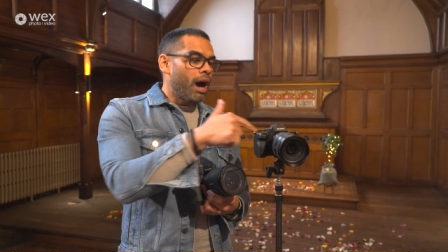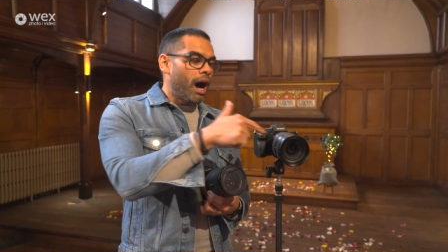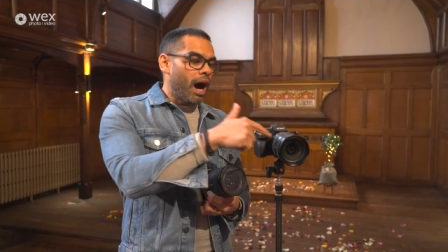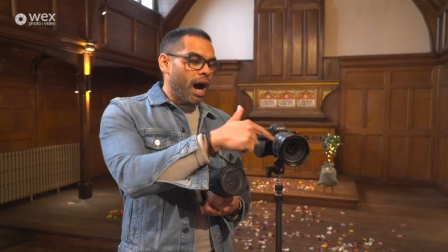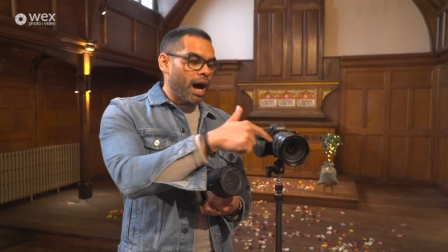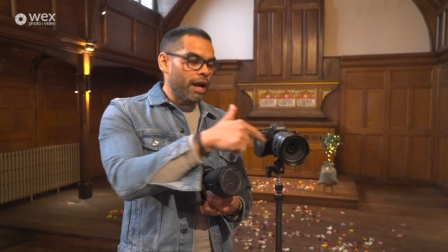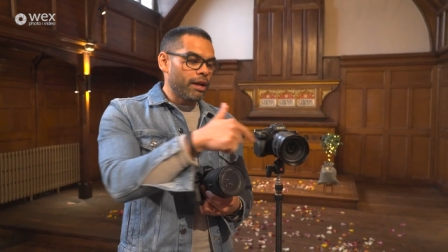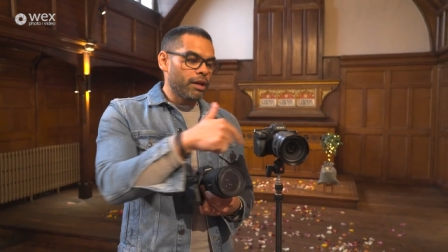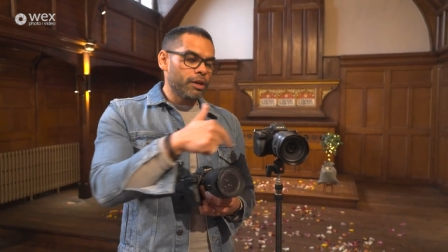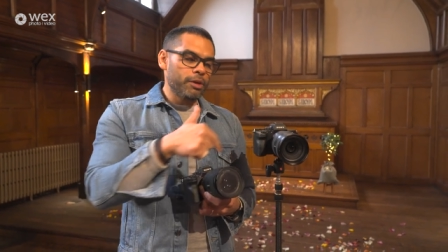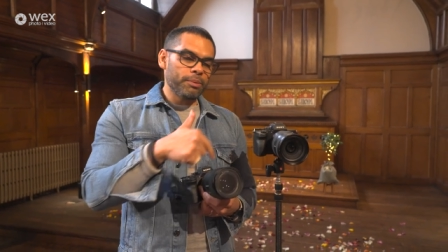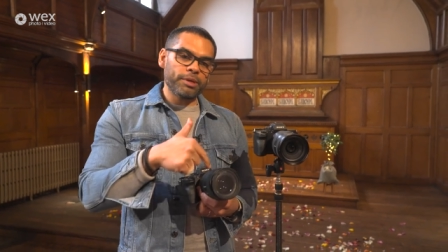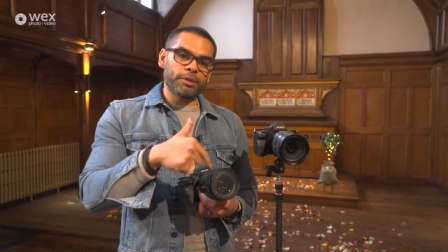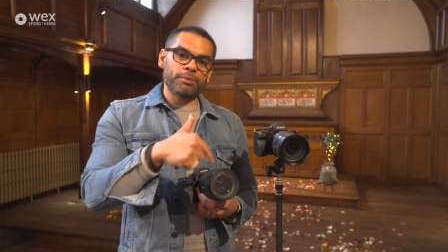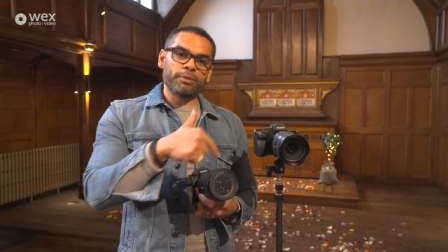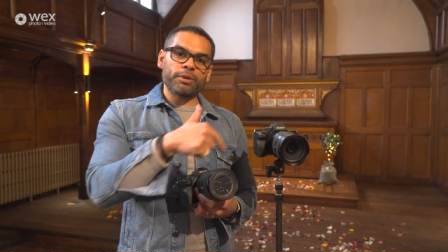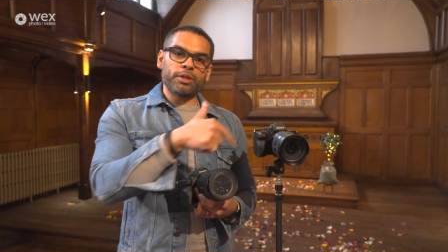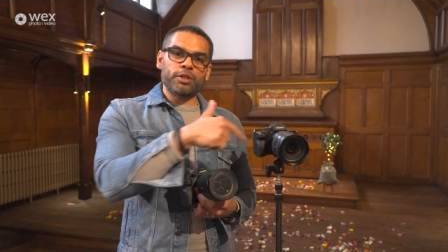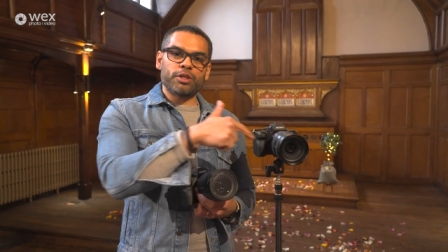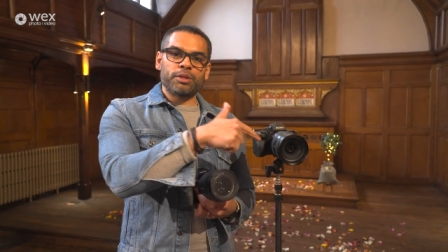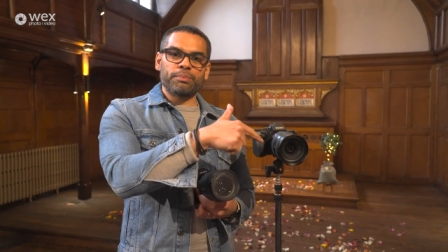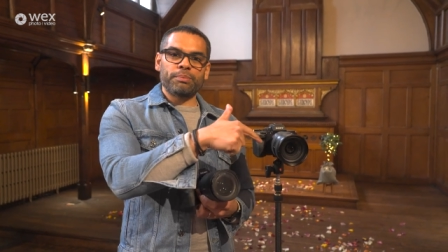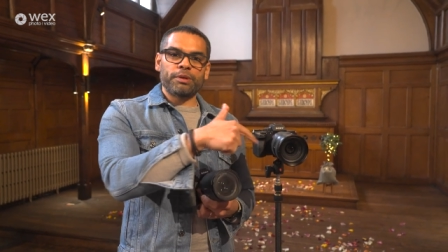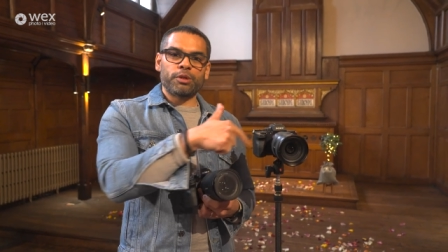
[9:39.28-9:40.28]
I'm going to be
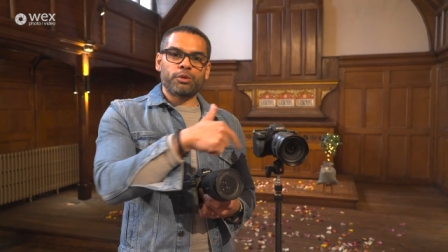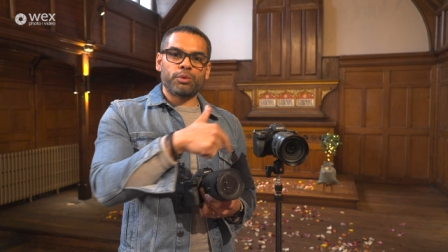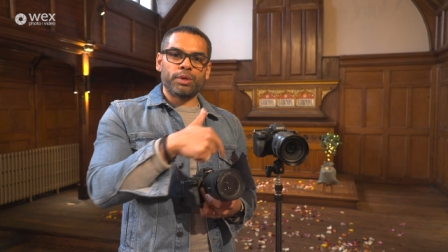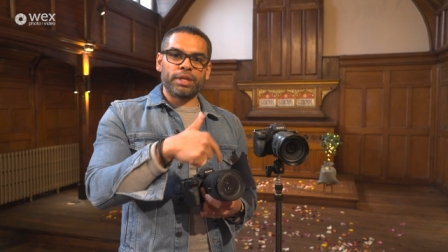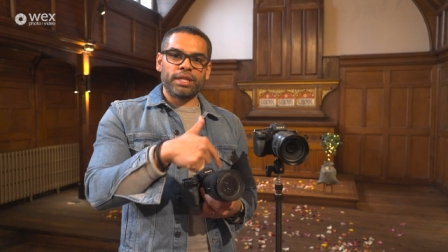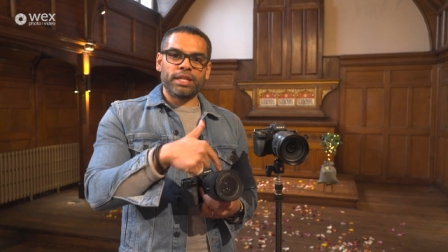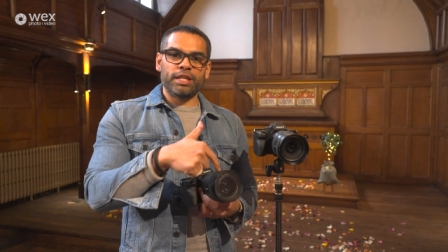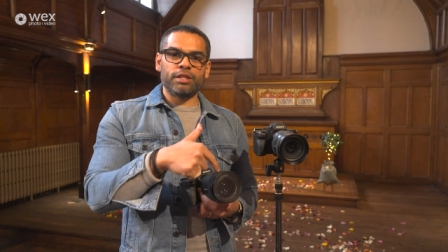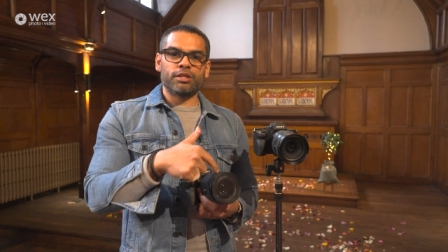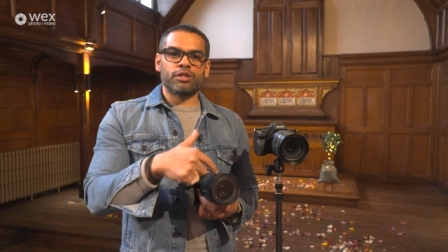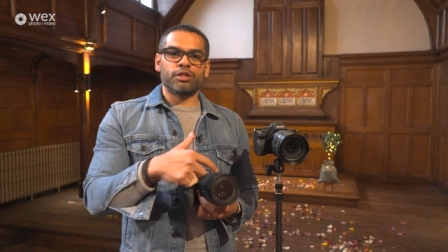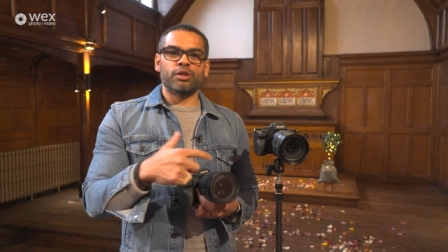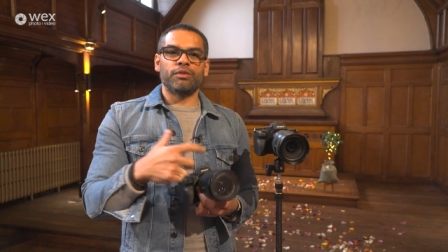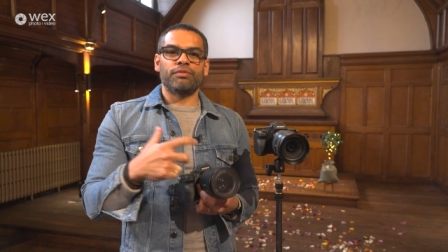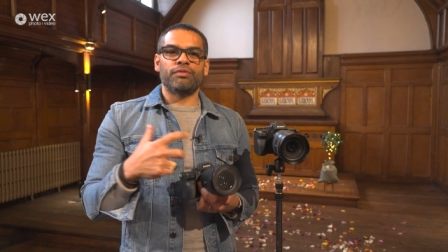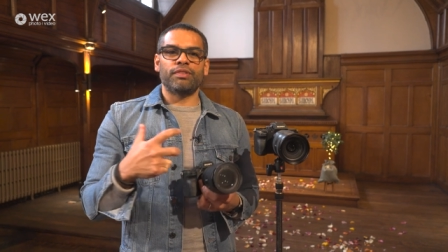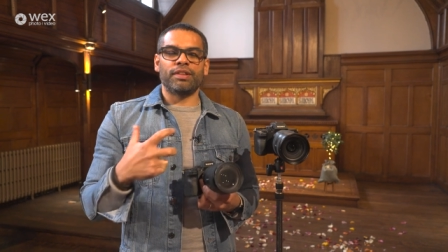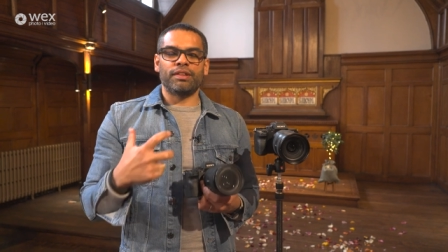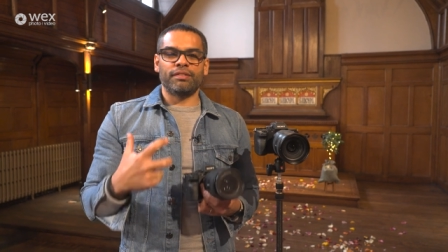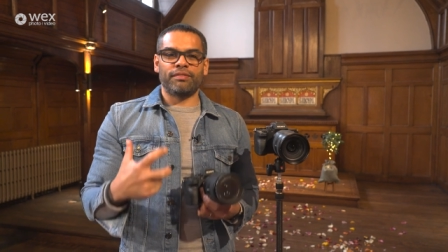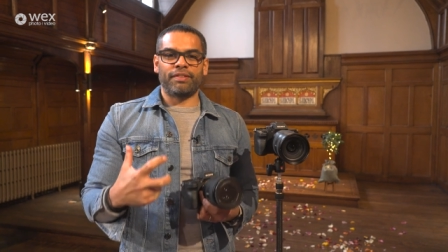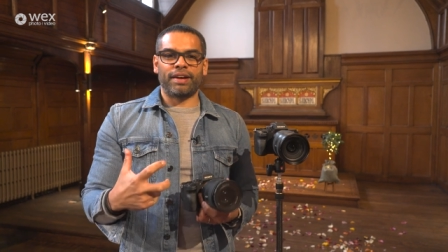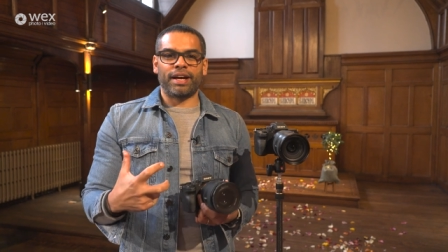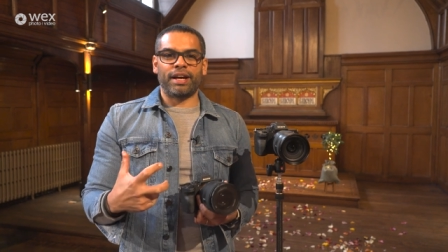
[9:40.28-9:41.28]
switching between these two
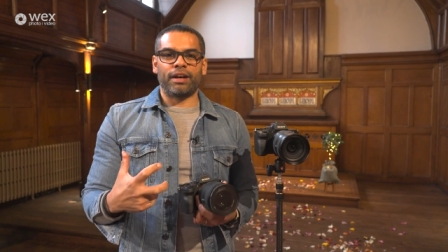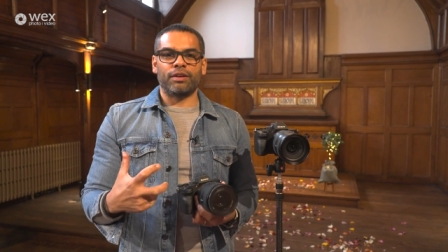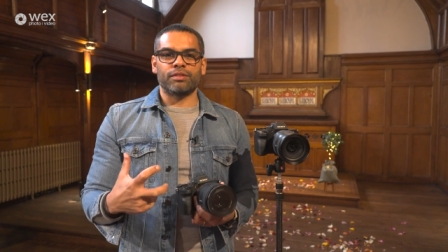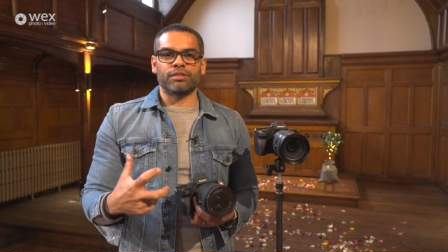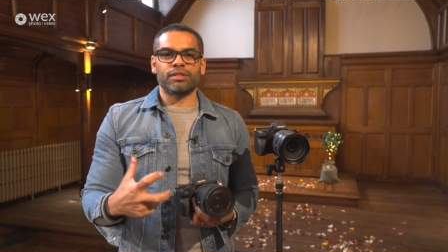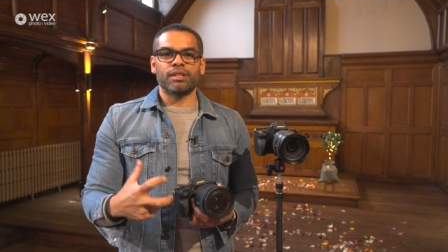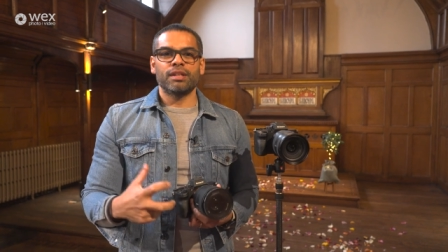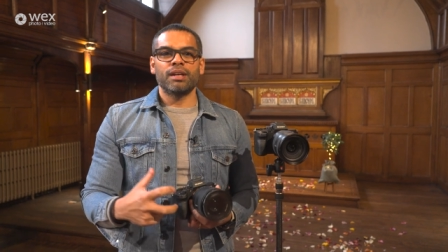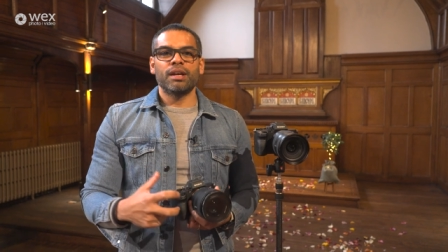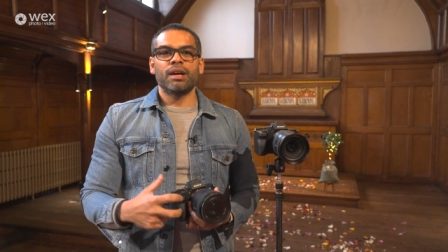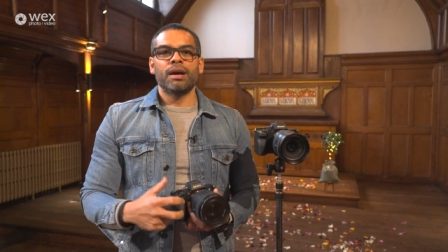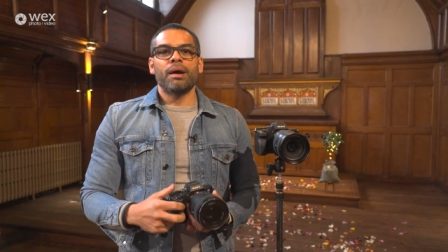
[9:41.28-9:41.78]
for the vows.